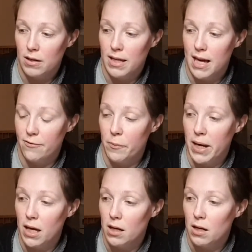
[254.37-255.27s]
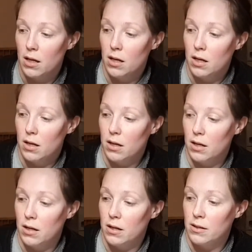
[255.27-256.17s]
gave me,
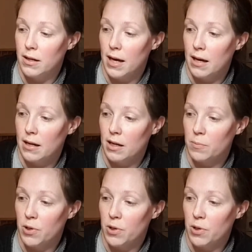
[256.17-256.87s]
and I